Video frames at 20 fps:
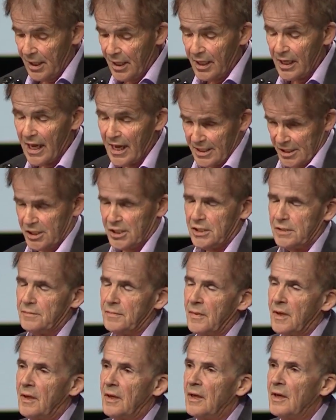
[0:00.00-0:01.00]
Yes,
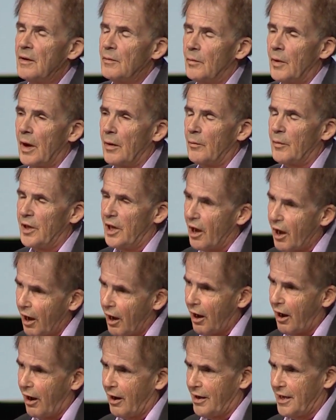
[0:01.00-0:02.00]
We
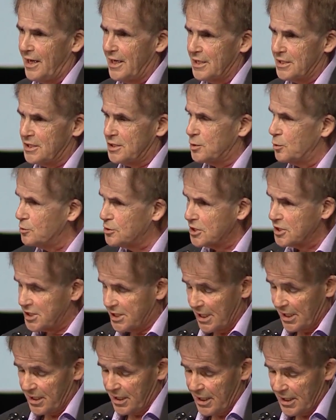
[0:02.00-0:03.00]
are, as Susan
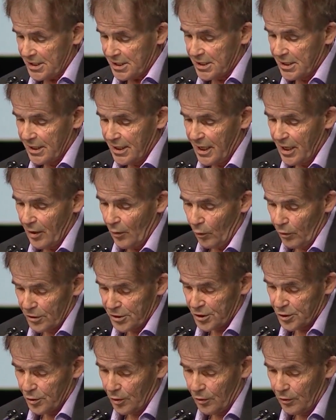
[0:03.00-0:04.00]
said yesterday,
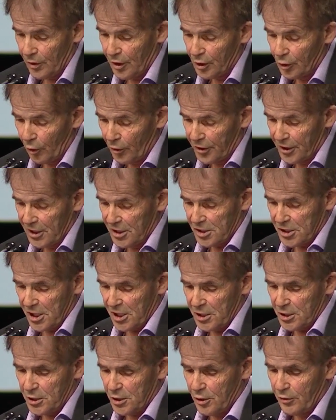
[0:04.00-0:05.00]
also an
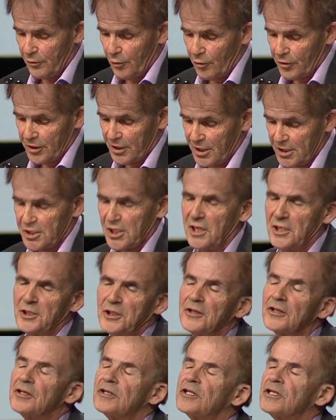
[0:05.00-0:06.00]
organization of
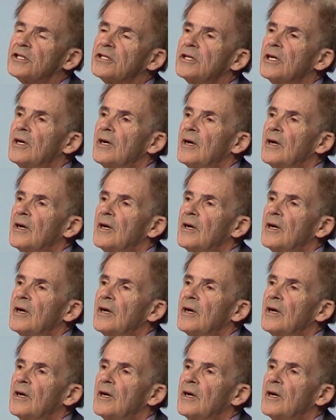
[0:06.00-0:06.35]
organizations